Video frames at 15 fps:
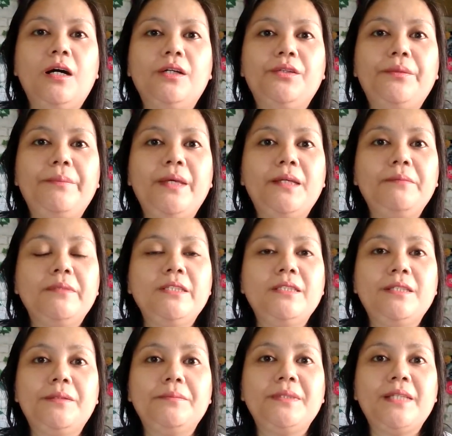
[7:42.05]
to make me
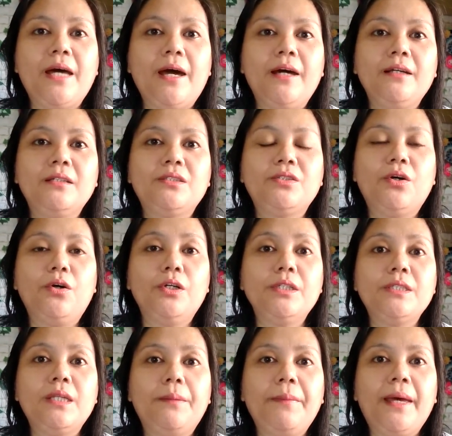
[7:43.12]
some tags or
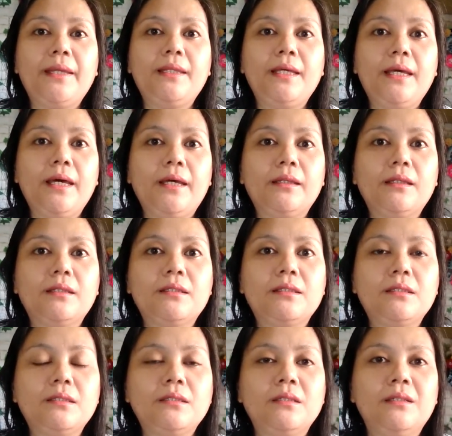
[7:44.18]
some
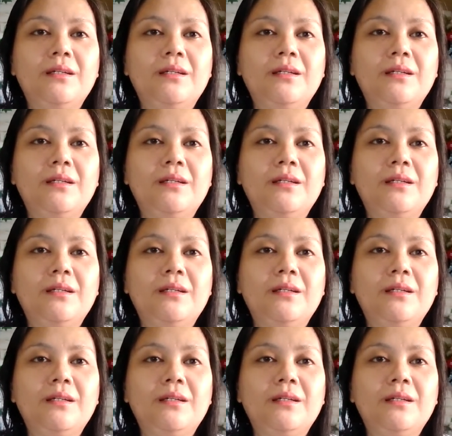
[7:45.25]
etiquettes.